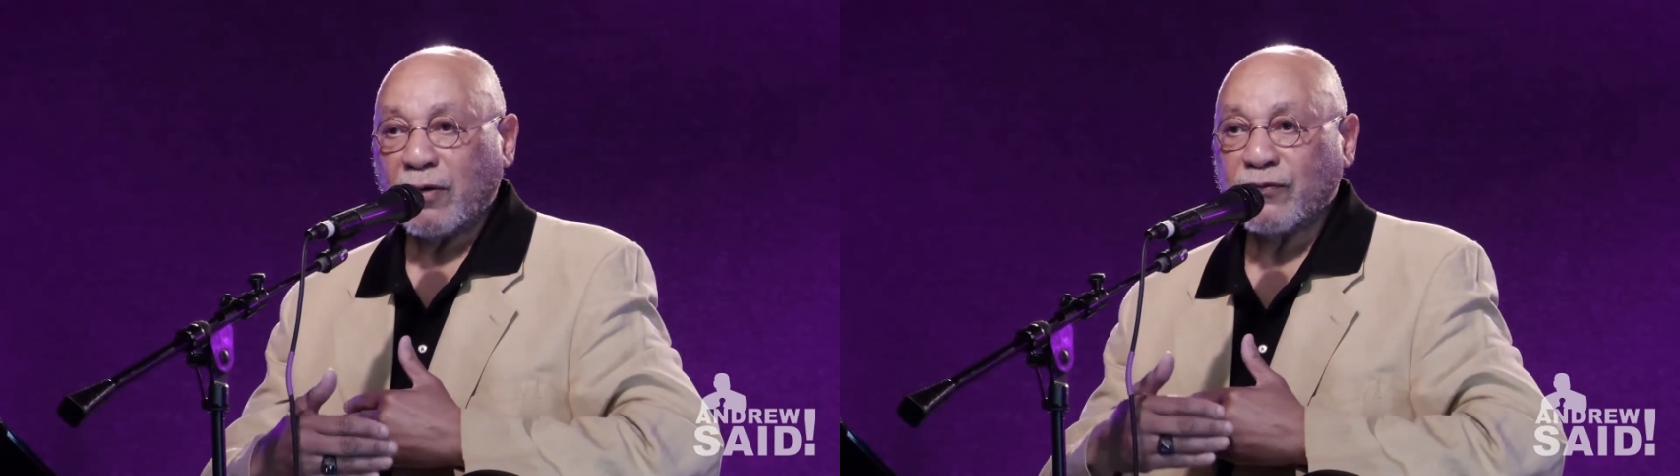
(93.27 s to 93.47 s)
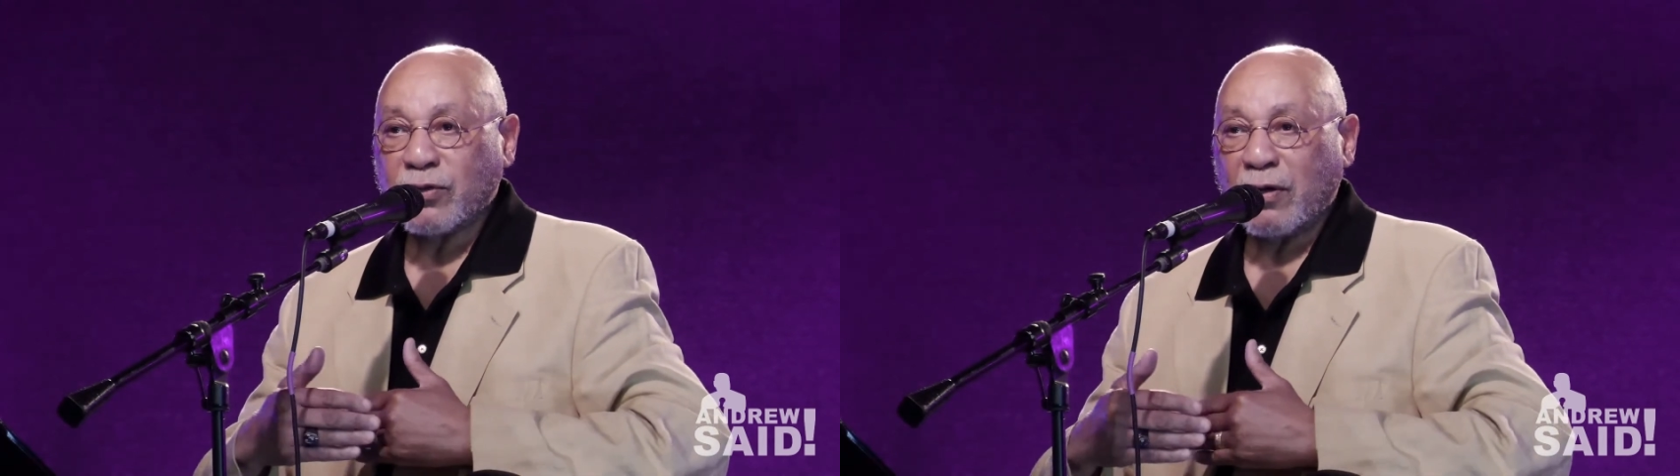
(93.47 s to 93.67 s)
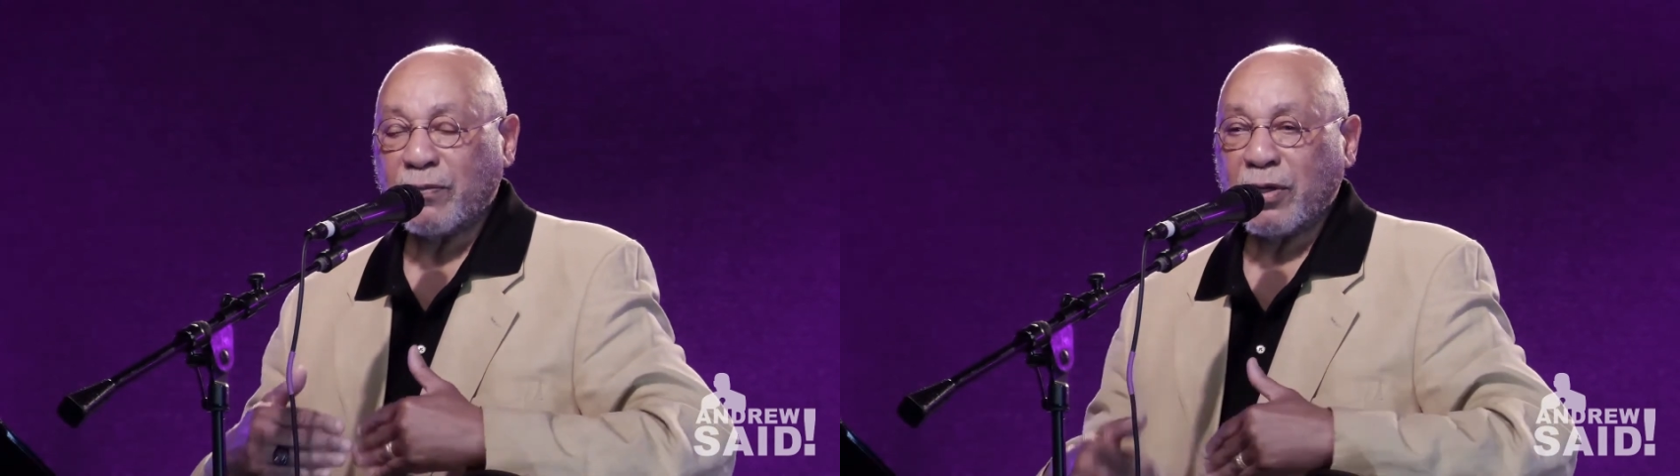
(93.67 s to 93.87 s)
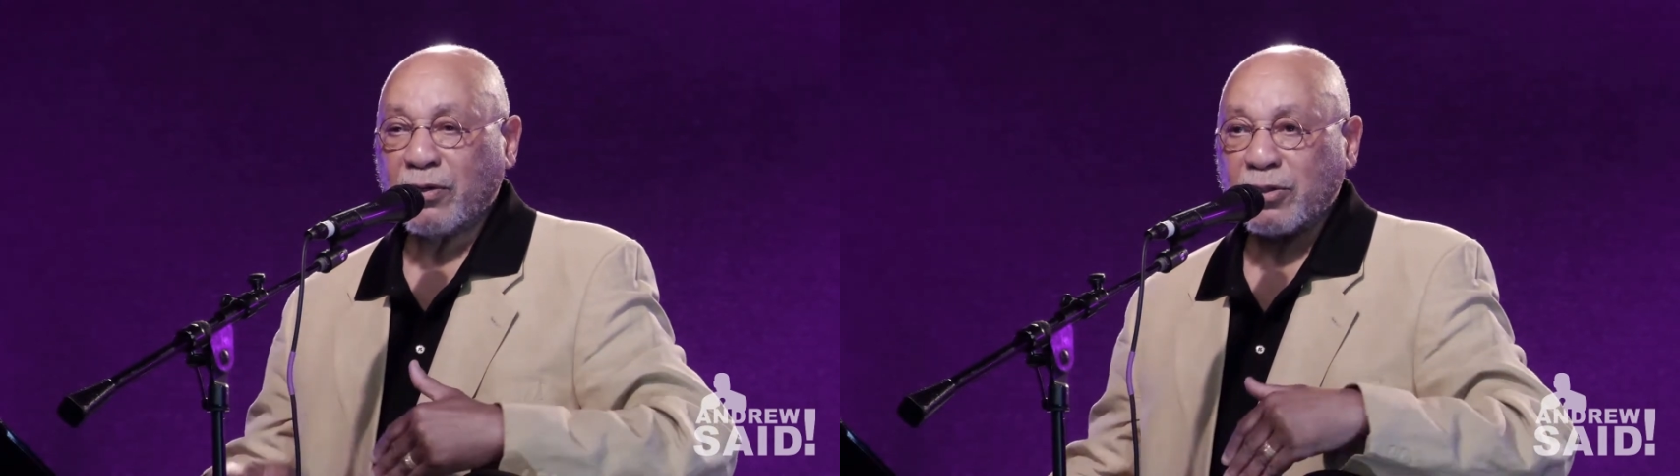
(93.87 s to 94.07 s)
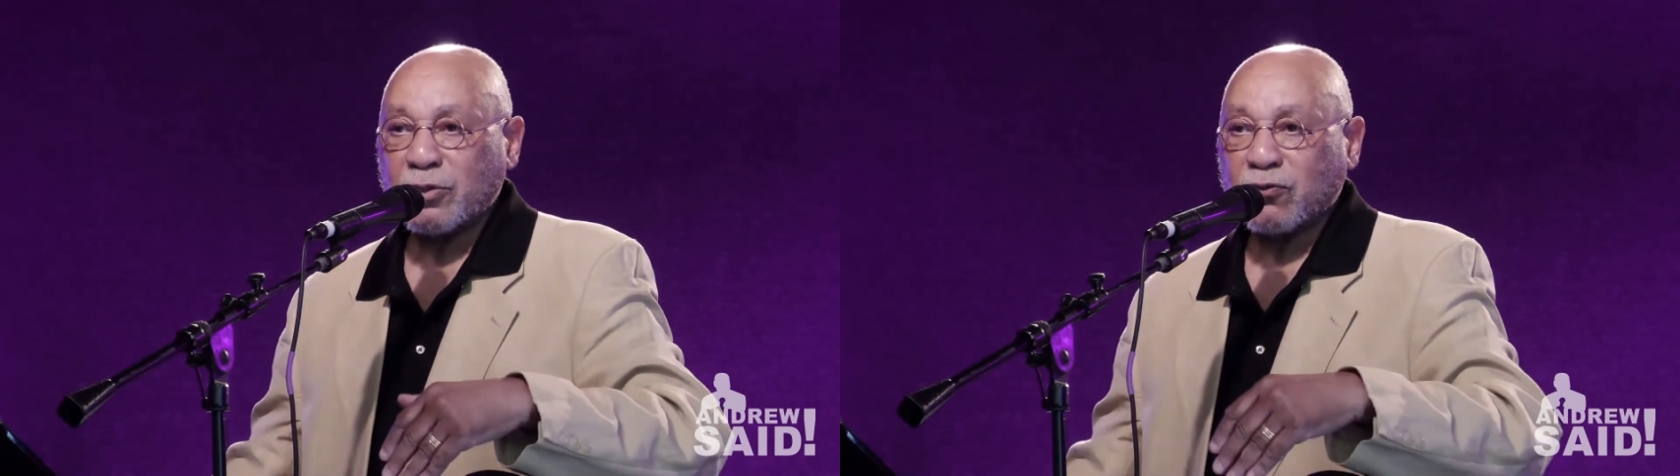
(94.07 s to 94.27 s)
of something
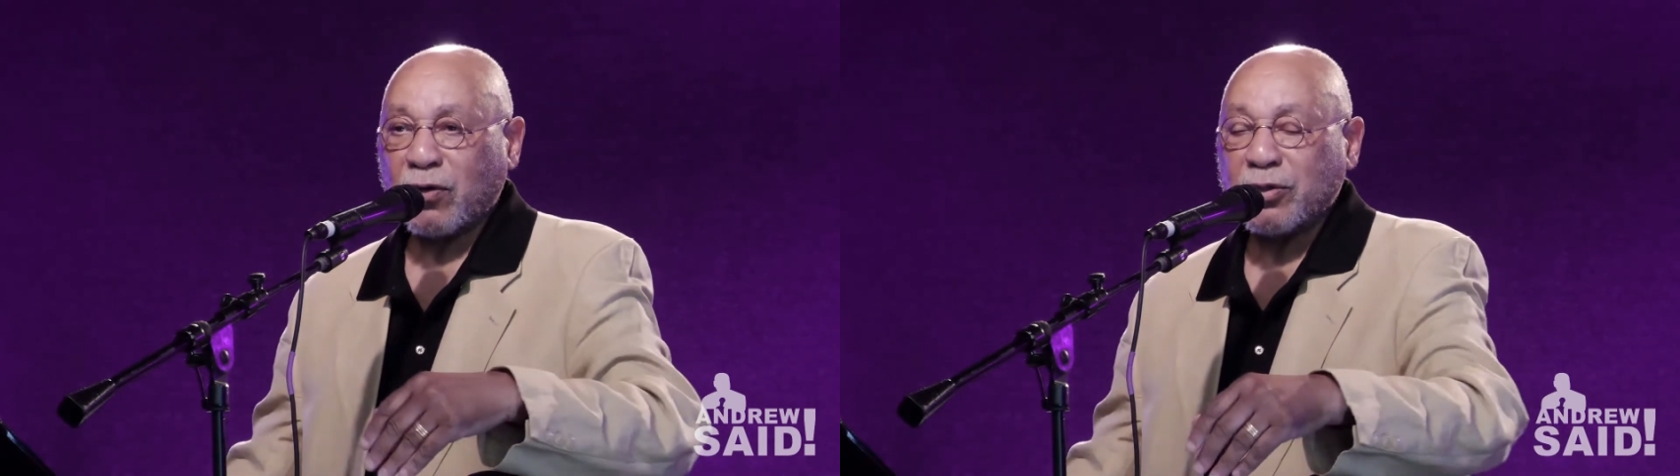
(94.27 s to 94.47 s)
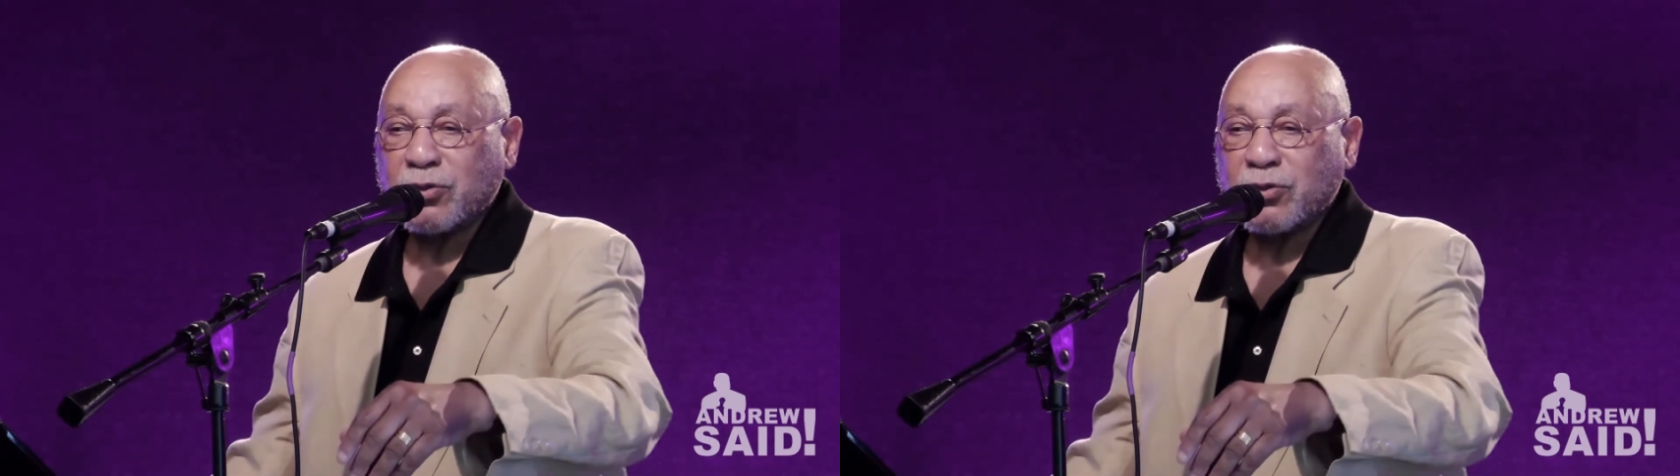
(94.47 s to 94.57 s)
or just trying to